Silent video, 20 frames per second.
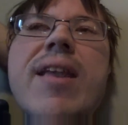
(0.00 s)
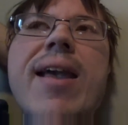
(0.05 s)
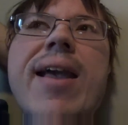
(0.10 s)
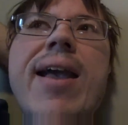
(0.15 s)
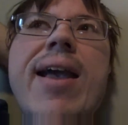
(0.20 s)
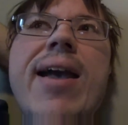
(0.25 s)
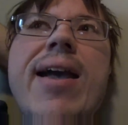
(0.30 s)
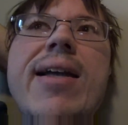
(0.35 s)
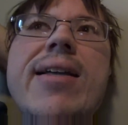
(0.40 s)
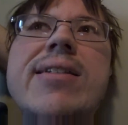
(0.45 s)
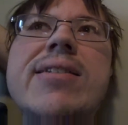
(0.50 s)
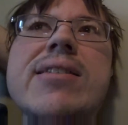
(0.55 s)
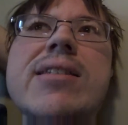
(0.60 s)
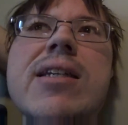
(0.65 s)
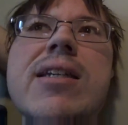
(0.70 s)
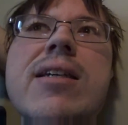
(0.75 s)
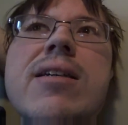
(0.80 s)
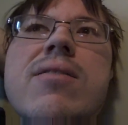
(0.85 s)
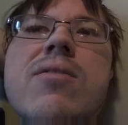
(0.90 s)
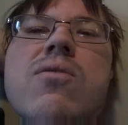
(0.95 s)
And
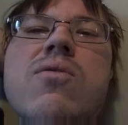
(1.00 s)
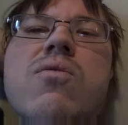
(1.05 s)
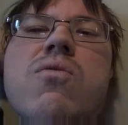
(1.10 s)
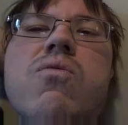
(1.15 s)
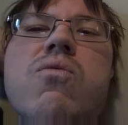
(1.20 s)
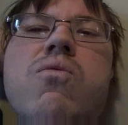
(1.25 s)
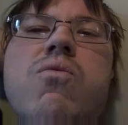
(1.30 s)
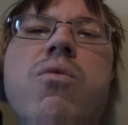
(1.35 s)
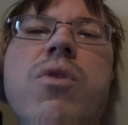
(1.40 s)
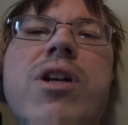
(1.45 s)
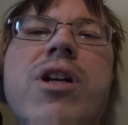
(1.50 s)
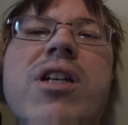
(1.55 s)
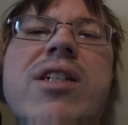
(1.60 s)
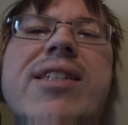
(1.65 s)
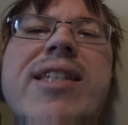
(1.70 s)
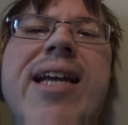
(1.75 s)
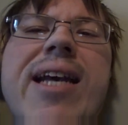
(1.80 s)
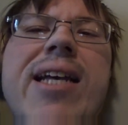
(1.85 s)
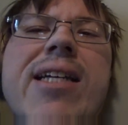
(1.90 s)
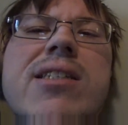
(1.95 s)
uh, when her
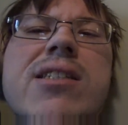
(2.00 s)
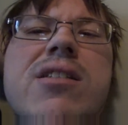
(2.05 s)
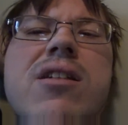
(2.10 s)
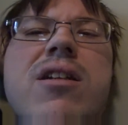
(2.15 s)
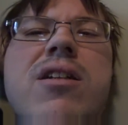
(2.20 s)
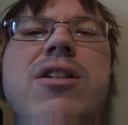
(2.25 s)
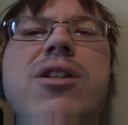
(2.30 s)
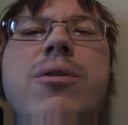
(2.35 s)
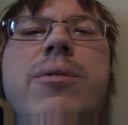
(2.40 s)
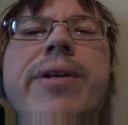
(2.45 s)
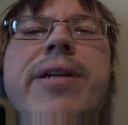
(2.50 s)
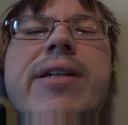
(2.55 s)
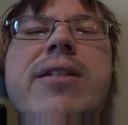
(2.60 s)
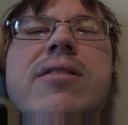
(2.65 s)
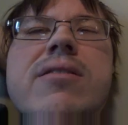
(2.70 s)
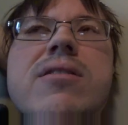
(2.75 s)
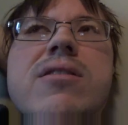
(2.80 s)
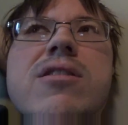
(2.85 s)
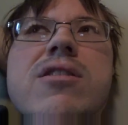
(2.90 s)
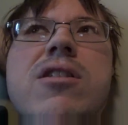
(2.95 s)
dad started
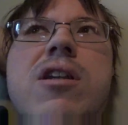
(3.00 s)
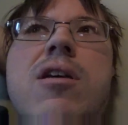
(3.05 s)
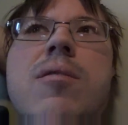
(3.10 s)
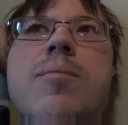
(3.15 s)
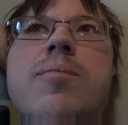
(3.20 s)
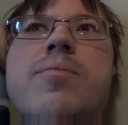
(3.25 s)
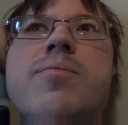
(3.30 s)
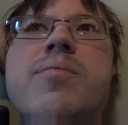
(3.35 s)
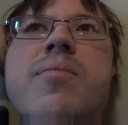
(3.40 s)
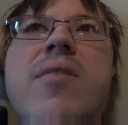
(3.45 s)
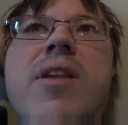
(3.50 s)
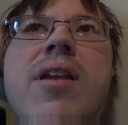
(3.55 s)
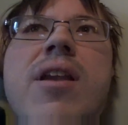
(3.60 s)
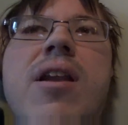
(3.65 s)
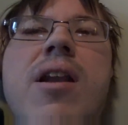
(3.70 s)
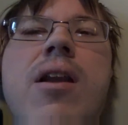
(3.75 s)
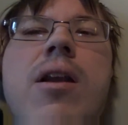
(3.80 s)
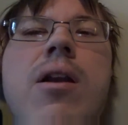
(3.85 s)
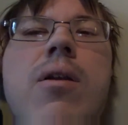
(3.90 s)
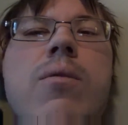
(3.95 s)
doing some
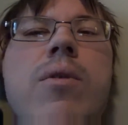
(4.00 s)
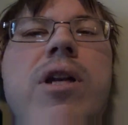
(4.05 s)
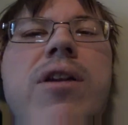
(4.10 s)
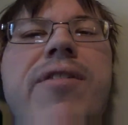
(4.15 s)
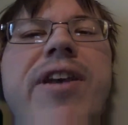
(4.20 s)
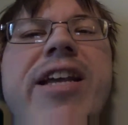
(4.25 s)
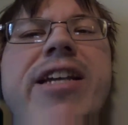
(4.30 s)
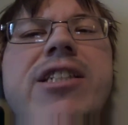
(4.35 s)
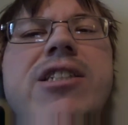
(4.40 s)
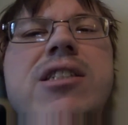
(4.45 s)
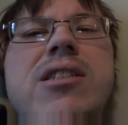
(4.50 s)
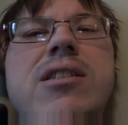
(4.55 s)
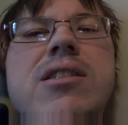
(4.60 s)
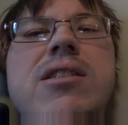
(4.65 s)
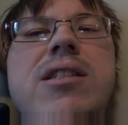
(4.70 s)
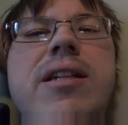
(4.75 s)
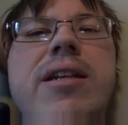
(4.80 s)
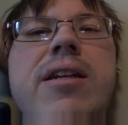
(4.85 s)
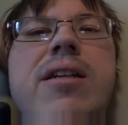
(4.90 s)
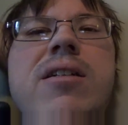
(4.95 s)

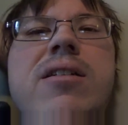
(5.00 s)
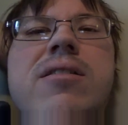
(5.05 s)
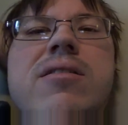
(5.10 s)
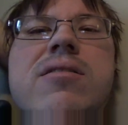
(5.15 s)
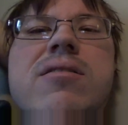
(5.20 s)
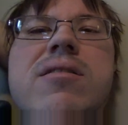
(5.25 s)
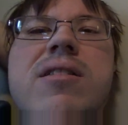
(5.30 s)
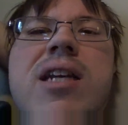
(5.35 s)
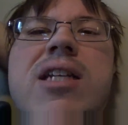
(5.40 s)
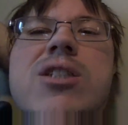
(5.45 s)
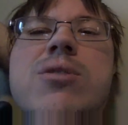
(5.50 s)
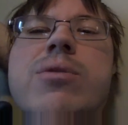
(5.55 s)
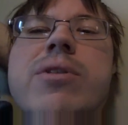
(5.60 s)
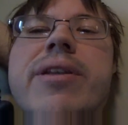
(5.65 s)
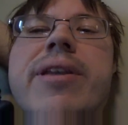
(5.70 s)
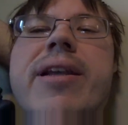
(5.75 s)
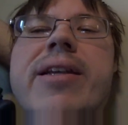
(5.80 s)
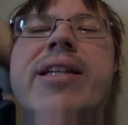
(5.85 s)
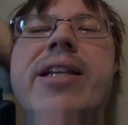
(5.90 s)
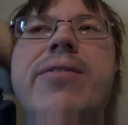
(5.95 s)
renovations there, that's when
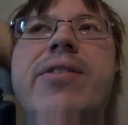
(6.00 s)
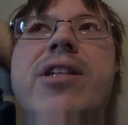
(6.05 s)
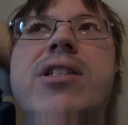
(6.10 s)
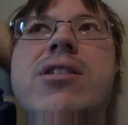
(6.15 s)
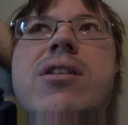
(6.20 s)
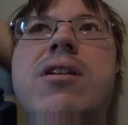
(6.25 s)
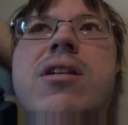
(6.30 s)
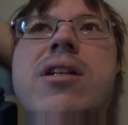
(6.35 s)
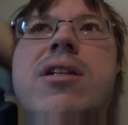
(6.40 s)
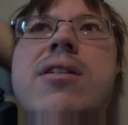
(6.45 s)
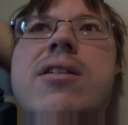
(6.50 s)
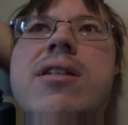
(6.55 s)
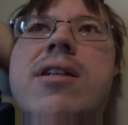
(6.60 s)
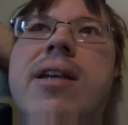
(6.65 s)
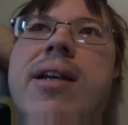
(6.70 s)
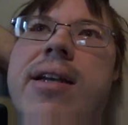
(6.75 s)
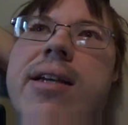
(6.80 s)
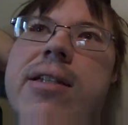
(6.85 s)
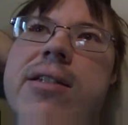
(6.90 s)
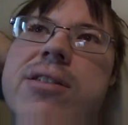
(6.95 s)
the activity started,
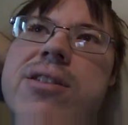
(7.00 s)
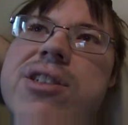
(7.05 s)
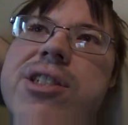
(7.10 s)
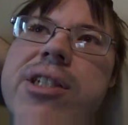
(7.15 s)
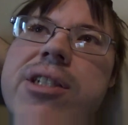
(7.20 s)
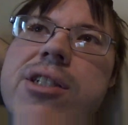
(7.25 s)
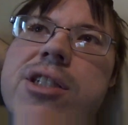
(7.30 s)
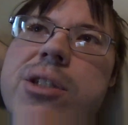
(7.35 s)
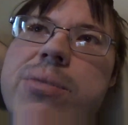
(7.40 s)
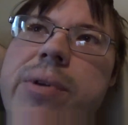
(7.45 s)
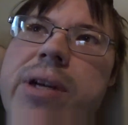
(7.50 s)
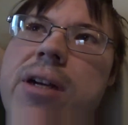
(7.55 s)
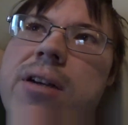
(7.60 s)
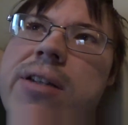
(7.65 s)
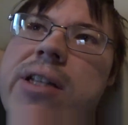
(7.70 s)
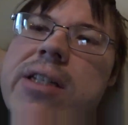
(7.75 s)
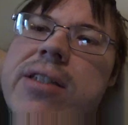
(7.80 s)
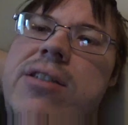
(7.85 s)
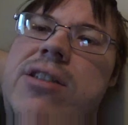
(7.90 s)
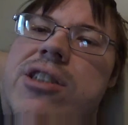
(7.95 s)
and she could swear
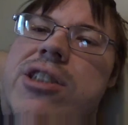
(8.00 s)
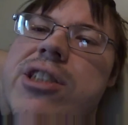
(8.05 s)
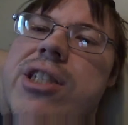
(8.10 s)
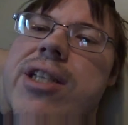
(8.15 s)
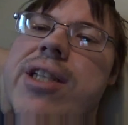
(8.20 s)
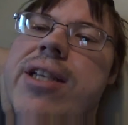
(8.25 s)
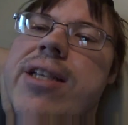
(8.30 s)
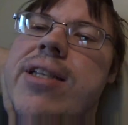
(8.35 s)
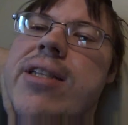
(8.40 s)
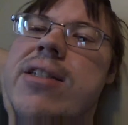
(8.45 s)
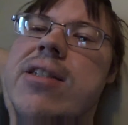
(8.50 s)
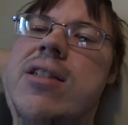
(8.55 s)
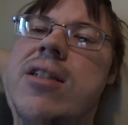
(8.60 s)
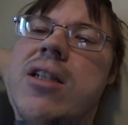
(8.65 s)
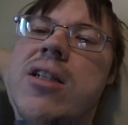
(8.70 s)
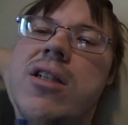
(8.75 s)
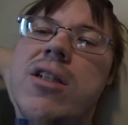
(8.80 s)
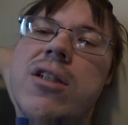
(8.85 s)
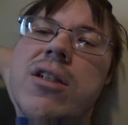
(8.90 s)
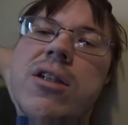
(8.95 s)
that she
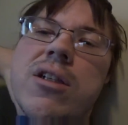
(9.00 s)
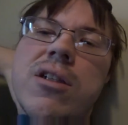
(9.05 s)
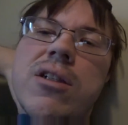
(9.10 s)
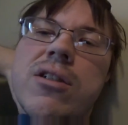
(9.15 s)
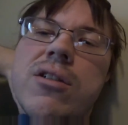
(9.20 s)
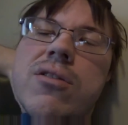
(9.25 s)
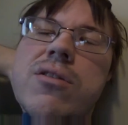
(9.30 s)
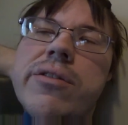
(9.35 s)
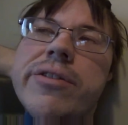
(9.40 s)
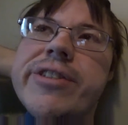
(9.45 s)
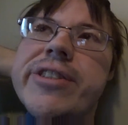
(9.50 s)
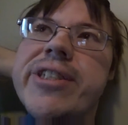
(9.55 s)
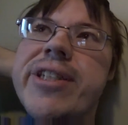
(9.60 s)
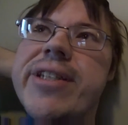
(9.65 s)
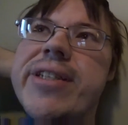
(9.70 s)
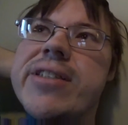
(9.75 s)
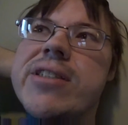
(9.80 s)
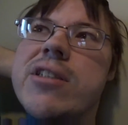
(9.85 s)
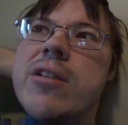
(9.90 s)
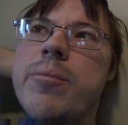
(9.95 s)
could
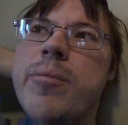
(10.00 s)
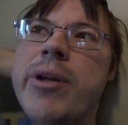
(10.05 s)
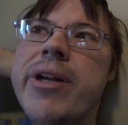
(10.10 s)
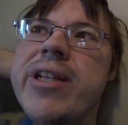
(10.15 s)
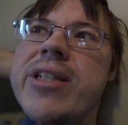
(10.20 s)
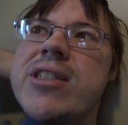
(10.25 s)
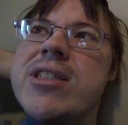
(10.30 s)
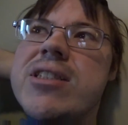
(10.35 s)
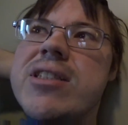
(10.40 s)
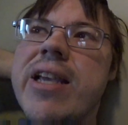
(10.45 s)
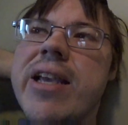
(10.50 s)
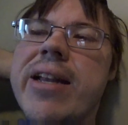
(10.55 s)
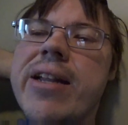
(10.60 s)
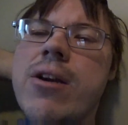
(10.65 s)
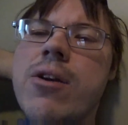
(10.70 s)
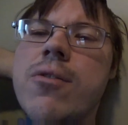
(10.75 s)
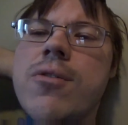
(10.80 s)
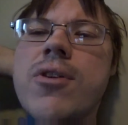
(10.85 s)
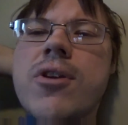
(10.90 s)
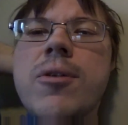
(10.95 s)
see somebody
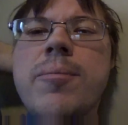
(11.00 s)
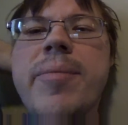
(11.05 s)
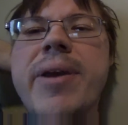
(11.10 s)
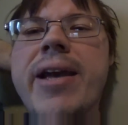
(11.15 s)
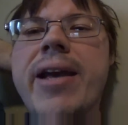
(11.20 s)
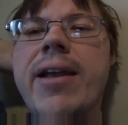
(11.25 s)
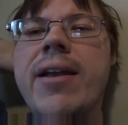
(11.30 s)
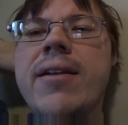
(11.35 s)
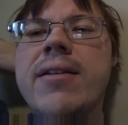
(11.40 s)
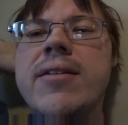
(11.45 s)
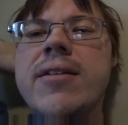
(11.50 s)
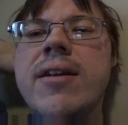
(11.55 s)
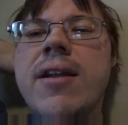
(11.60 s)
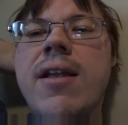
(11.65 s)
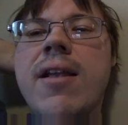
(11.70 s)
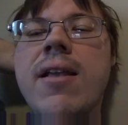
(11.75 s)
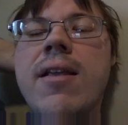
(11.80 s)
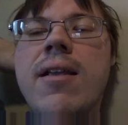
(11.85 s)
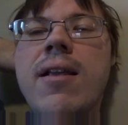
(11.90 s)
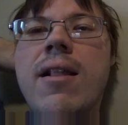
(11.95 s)
standing over her bed.
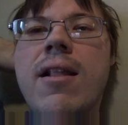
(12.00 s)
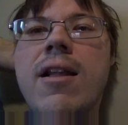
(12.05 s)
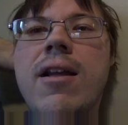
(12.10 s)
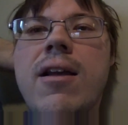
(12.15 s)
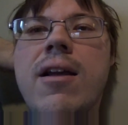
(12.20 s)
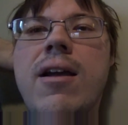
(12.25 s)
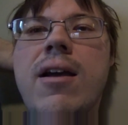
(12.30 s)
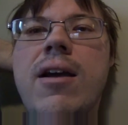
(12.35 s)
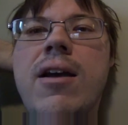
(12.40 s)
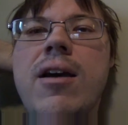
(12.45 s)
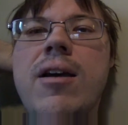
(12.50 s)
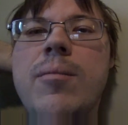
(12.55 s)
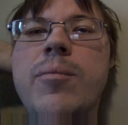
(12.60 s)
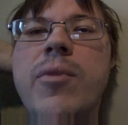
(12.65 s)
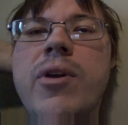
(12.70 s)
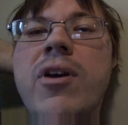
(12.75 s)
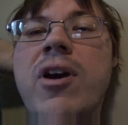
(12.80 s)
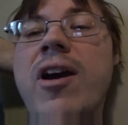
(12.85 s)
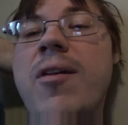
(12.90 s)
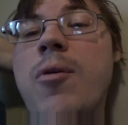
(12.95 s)

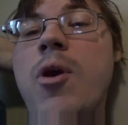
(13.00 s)
Um, I